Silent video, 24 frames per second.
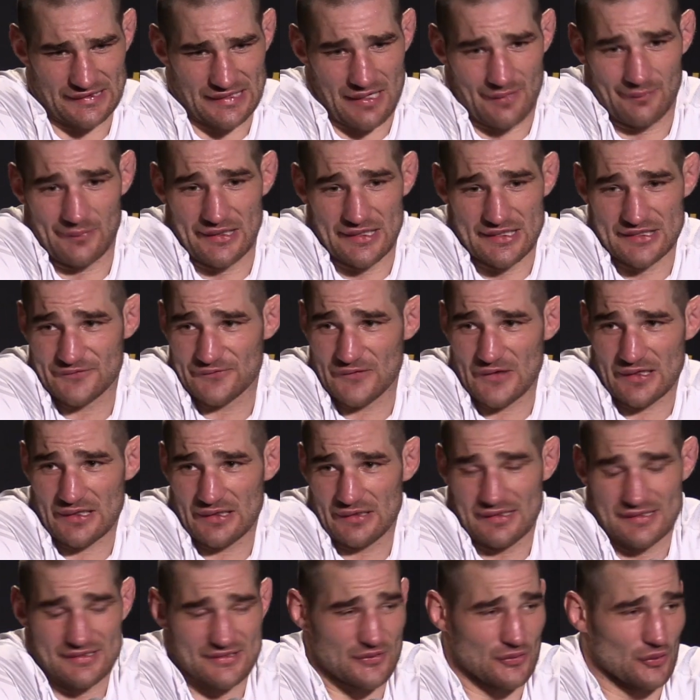I mean, it's fucking,
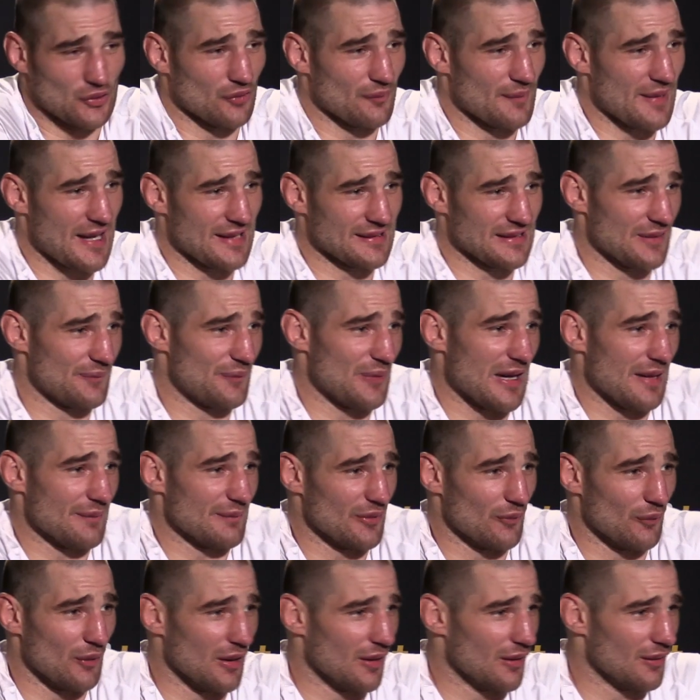it's cool, man. They pay me
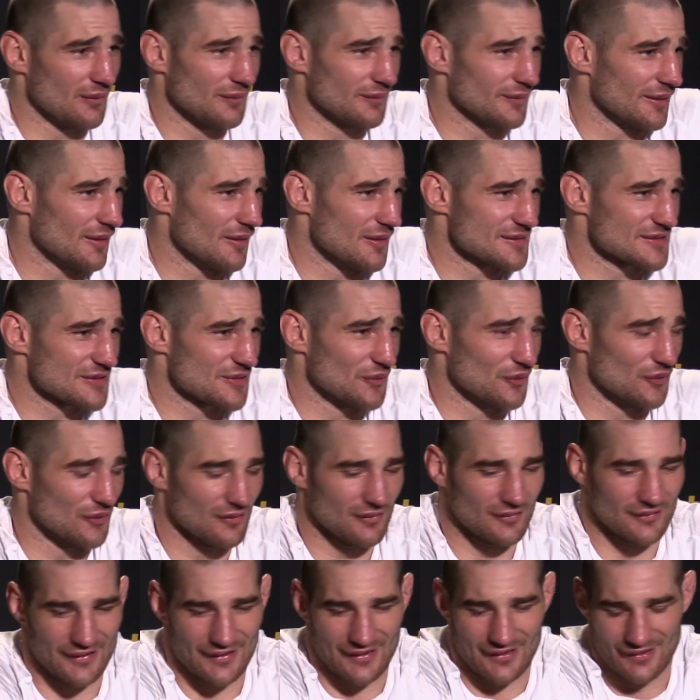well. You know, it's
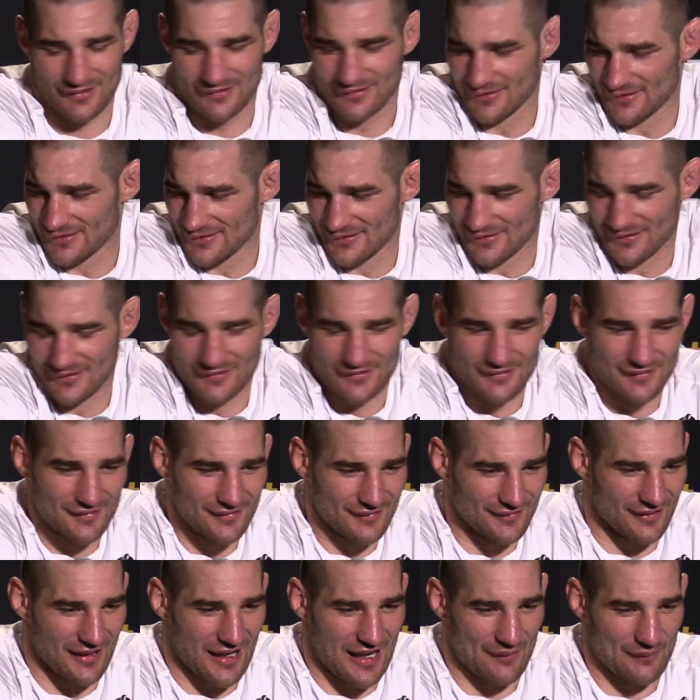cool. Yeah.
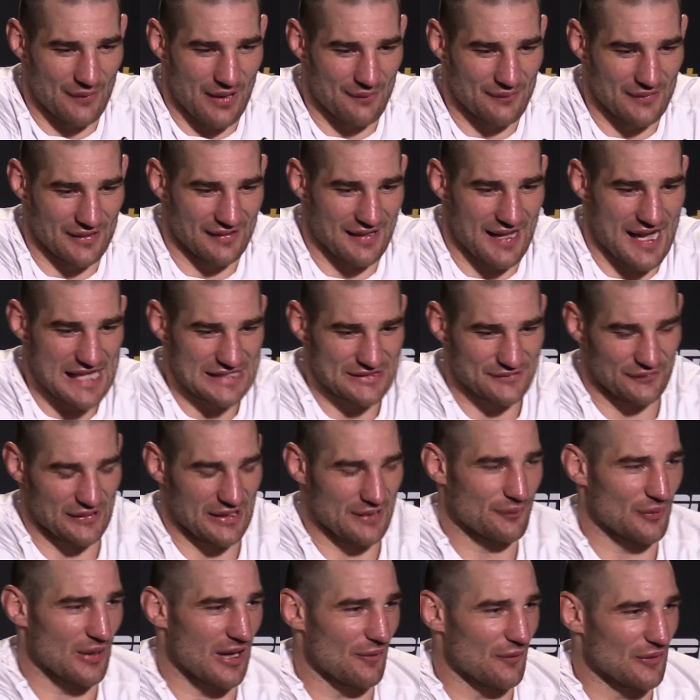No, I'm, I'm the last one. They
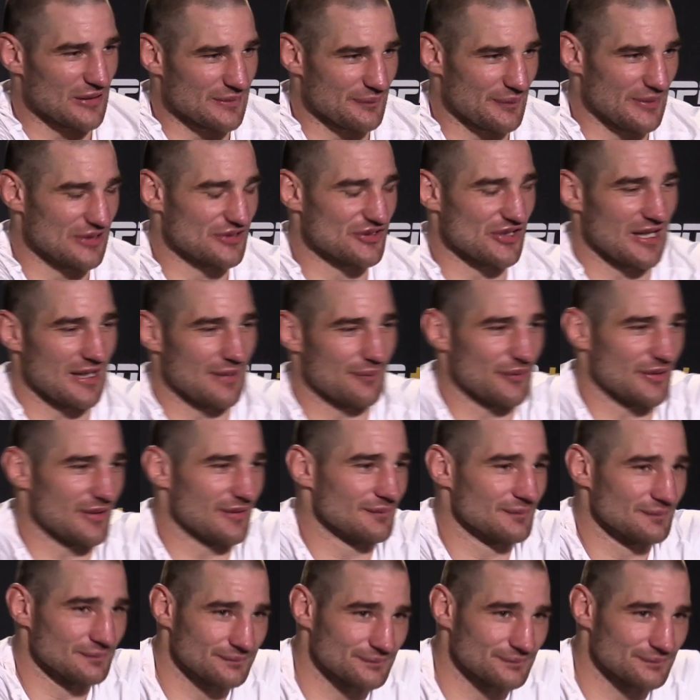probably want to be the champion.